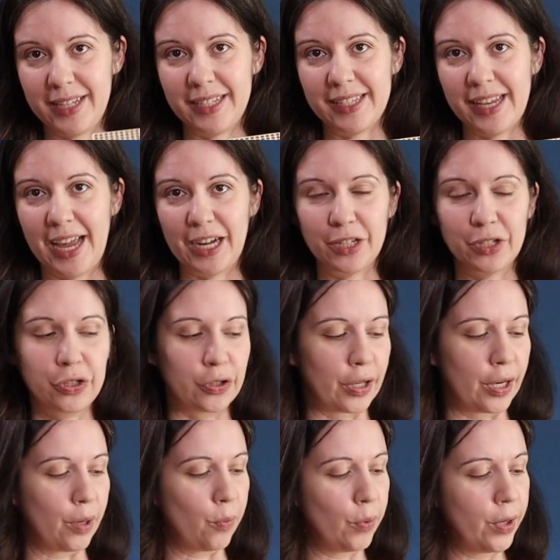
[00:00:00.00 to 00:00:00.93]
these
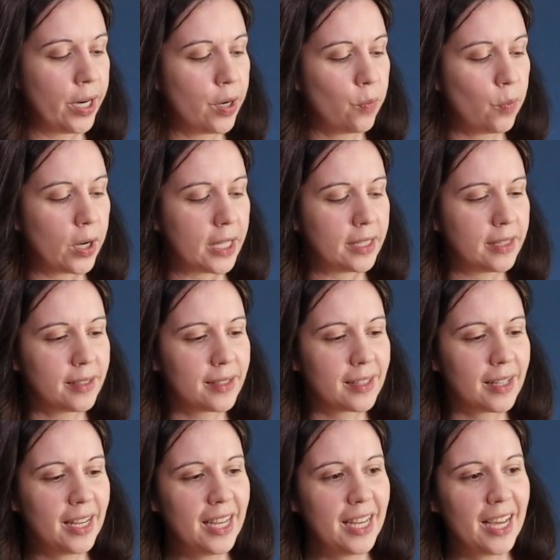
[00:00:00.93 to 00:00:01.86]
extra wooden
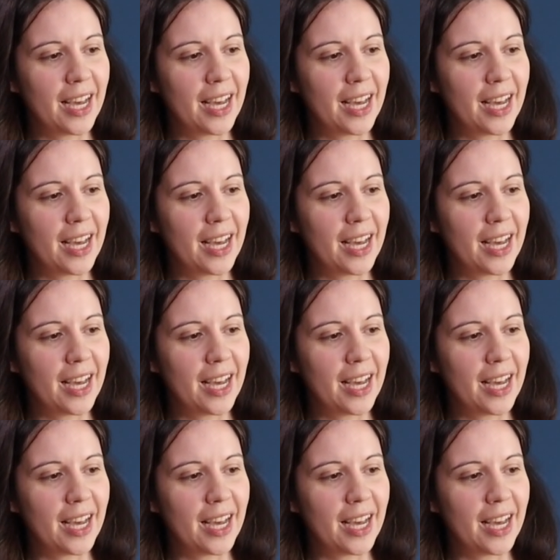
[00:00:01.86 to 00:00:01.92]
ones.